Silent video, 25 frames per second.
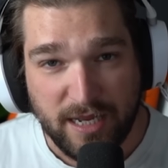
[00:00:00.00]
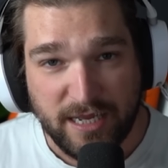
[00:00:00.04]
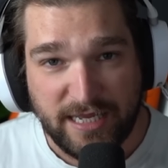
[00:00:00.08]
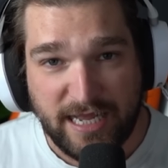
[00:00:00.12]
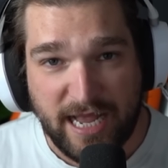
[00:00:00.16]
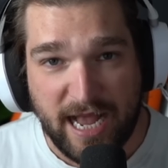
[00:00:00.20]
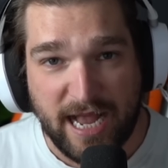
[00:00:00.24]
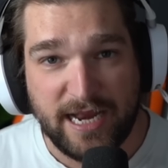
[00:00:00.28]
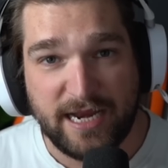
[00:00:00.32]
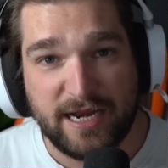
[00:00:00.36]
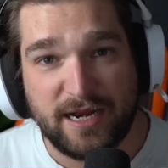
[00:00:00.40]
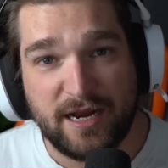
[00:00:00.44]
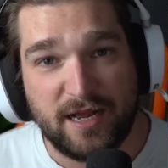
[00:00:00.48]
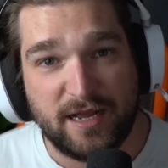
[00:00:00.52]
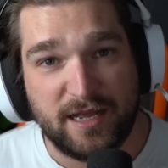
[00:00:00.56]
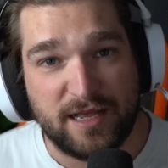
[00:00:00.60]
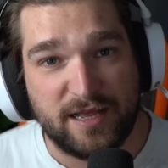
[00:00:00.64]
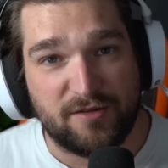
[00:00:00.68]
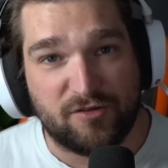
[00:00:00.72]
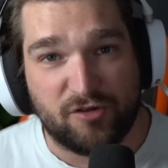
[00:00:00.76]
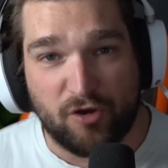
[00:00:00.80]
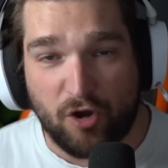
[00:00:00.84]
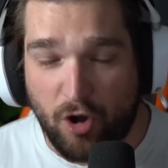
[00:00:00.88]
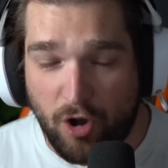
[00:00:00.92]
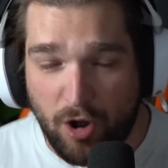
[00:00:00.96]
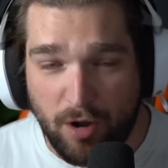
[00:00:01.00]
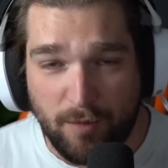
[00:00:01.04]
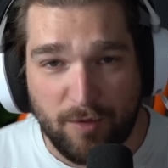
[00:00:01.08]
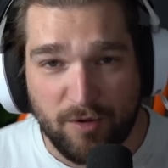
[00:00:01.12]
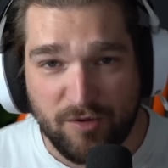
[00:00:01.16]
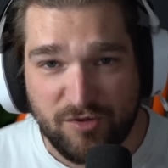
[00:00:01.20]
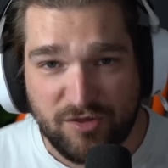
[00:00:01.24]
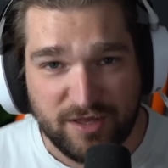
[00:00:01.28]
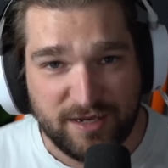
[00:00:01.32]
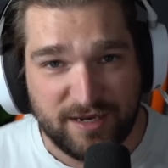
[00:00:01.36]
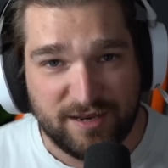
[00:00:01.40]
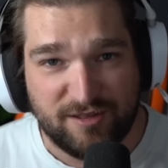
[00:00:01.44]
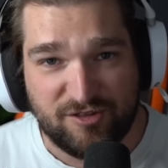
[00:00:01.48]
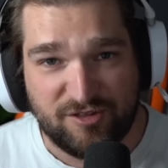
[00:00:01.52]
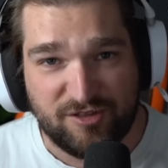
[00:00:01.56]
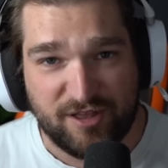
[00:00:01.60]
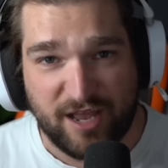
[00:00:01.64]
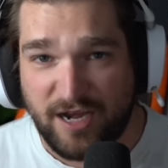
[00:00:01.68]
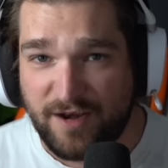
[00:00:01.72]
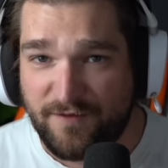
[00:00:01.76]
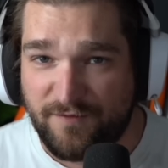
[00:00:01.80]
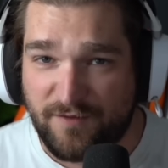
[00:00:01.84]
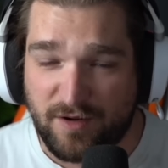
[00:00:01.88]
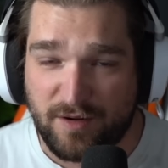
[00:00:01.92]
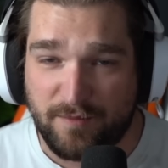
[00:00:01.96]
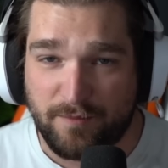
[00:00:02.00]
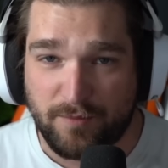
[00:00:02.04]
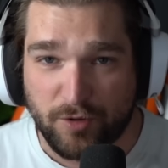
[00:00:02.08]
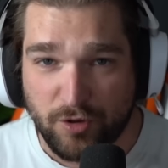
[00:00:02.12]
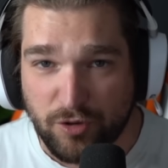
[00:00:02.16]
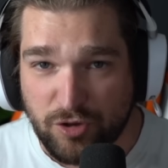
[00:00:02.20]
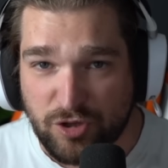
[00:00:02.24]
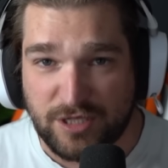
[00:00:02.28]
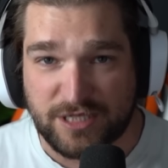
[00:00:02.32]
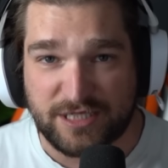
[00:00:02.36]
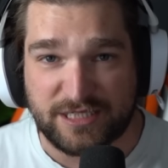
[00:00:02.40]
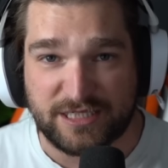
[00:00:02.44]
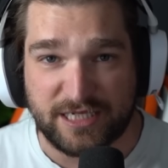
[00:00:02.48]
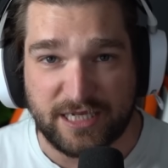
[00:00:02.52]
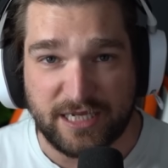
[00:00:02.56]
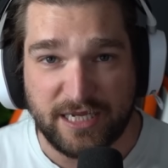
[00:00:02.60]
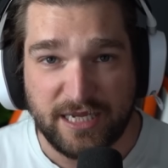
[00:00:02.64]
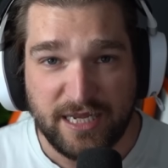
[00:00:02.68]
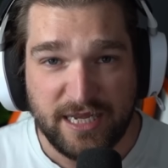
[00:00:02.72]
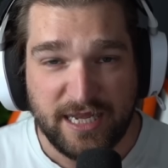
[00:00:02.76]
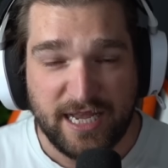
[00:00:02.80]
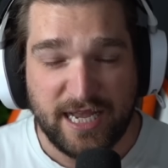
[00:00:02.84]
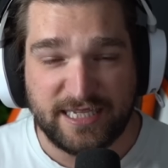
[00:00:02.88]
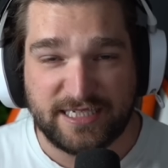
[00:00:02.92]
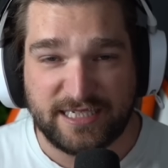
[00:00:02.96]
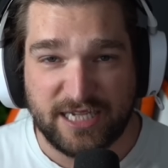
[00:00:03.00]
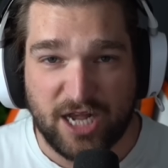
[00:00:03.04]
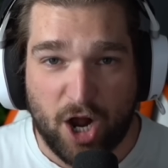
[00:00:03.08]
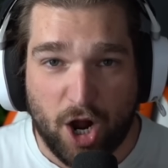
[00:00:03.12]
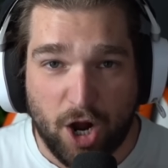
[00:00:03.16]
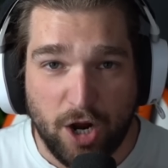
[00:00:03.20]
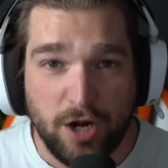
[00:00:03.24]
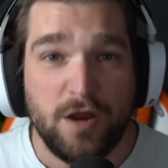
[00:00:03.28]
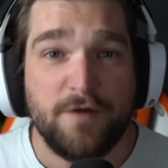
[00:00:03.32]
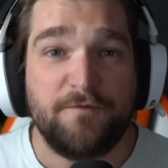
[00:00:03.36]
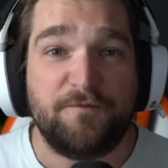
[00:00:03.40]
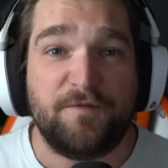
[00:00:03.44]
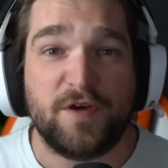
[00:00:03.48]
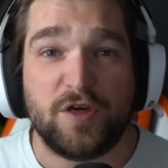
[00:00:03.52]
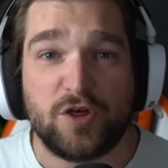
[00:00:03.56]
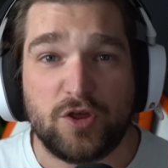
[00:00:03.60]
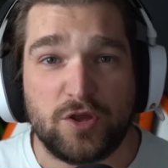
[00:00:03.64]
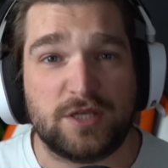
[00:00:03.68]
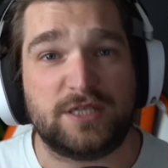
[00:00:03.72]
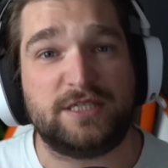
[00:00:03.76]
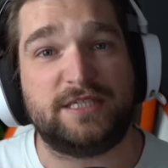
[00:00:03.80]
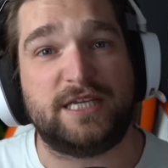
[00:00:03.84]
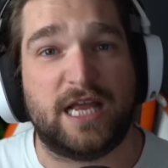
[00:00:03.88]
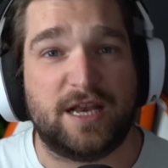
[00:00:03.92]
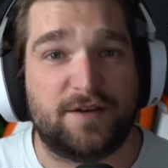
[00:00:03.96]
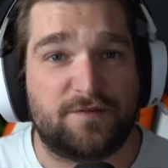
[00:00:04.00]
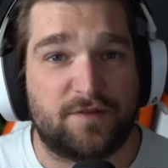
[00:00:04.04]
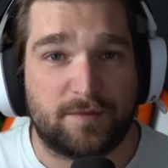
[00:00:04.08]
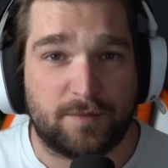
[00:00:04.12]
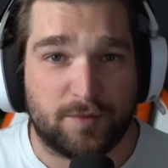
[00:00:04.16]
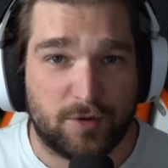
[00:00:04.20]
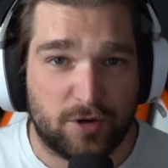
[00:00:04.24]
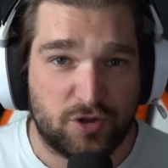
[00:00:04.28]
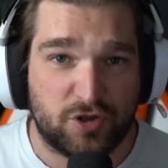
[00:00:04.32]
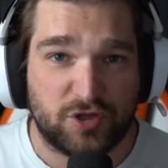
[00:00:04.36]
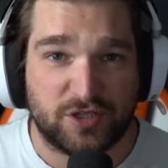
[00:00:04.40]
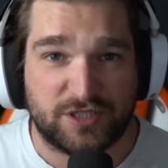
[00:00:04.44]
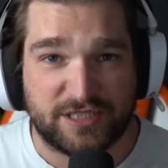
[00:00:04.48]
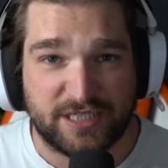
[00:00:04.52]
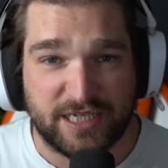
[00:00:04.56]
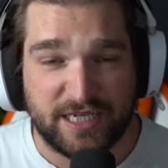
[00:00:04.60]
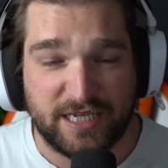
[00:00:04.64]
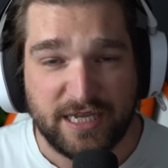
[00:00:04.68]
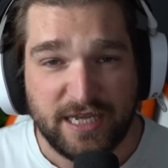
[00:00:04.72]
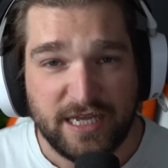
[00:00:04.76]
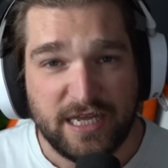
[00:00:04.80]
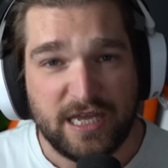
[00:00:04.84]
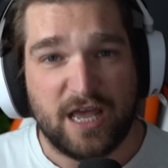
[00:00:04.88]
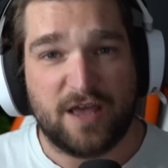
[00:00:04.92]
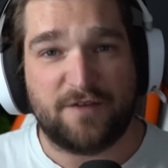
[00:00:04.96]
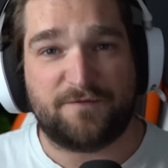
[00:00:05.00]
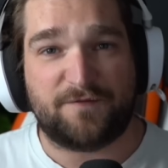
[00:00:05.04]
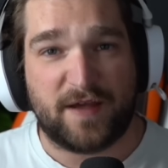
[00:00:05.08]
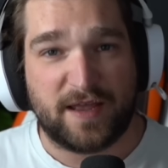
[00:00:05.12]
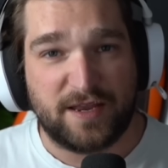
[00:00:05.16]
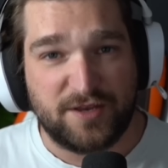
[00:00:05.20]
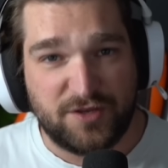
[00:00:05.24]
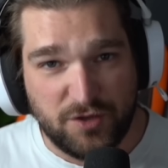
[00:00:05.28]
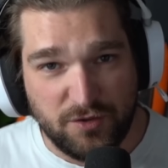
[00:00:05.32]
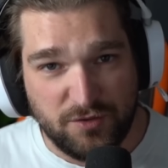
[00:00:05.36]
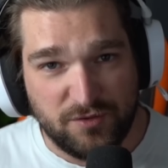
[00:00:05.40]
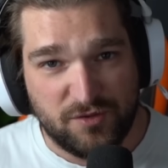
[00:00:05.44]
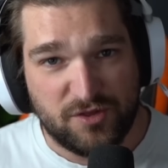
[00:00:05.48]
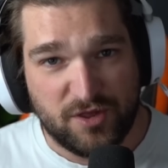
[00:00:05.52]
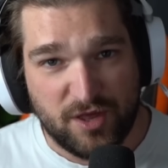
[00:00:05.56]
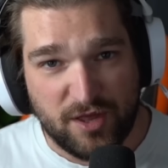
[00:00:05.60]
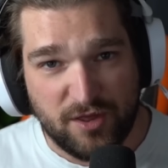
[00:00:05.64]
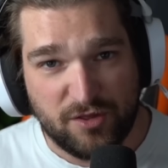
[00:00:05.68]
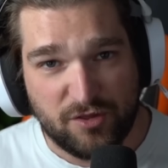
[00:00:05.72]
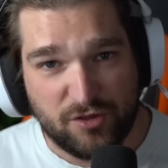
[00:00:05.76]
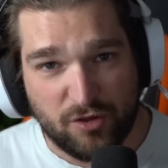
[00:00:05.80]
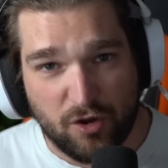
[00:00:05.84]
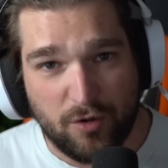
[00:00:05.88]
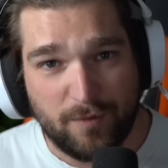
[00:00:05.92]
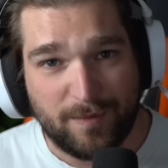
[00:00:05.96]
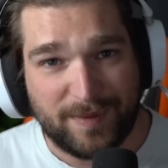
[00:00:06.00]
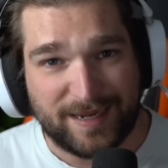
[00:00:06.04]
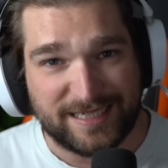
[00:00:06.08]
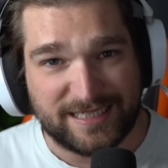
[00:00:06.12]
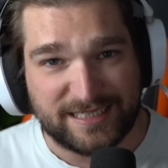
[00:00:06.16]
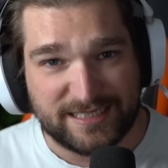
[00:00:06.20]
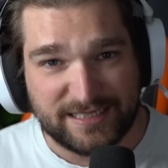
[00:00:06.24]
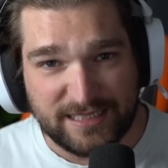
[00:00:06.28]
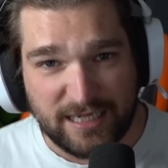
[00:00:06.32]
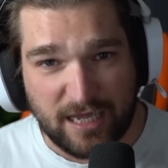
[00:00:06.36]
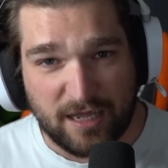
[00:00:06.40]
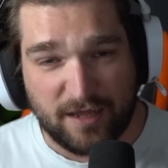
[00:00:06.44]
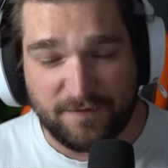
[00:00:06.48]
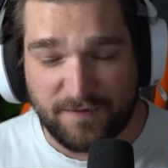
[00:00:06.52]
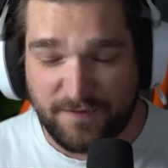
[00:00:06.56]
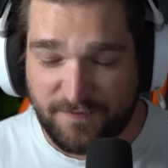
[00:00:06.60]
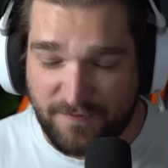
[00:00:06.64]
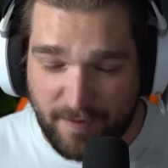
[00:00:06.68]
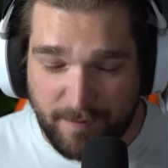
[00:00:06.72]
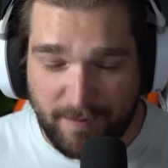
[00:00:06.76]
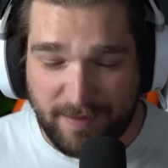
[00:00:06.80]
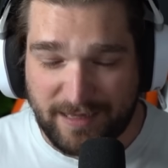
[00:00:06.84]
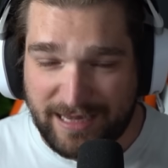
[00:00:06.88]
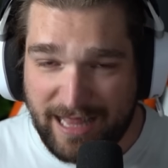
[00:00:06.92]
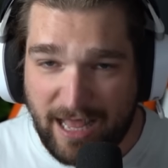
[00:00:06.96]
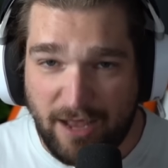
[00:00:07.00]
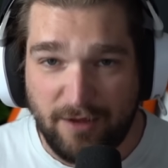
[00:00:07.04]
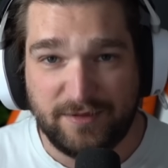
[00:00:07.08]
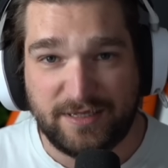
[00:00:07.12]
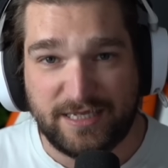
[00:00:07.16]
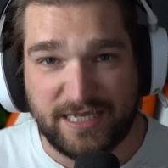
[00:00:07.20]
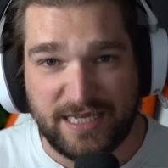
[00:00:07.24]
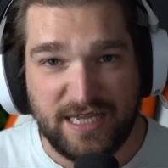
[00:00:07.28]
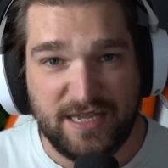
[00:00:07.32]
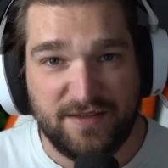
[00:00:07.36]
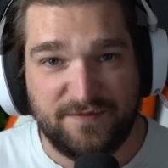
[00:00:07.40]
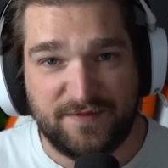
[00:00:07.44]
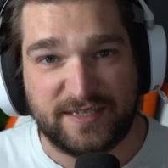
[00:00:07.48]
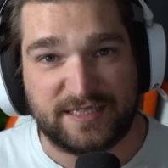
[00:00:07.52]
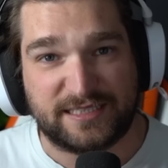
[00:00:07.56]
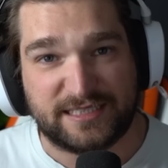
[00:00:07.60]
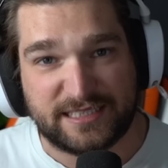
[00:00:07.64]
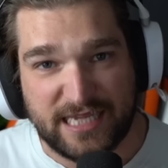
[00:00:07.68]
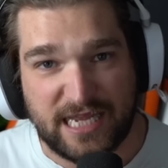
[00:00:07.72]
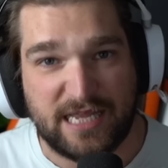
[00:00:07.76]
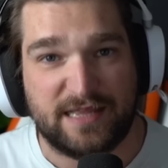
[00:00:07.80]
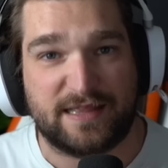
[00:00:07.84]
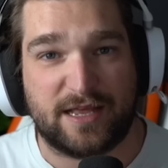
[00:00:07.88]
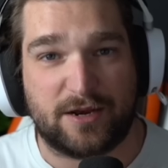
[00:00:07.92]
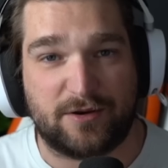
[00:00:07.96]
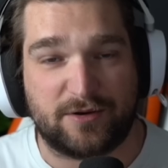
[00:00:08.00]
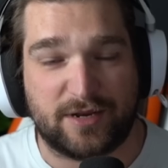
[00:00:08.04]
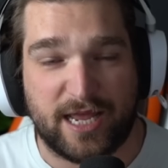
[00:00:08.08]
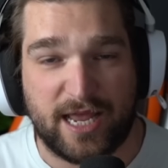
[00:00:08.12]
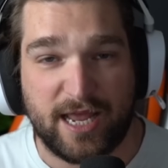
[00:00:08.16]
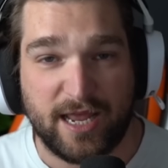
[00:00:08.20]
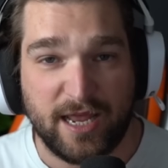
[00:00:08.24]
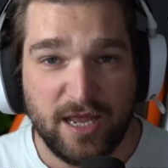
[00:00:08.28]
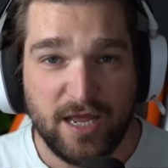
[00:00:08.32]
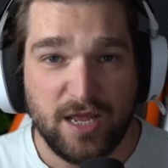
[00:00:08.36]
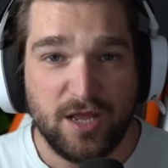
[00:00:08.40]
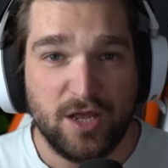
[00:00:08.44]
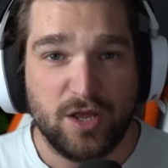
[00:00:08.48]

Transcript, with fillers: Canada is almost in a state of an emergency. It's an unofficial state of emergency, if I do say so myself, if I'm allowed to even say that, okay?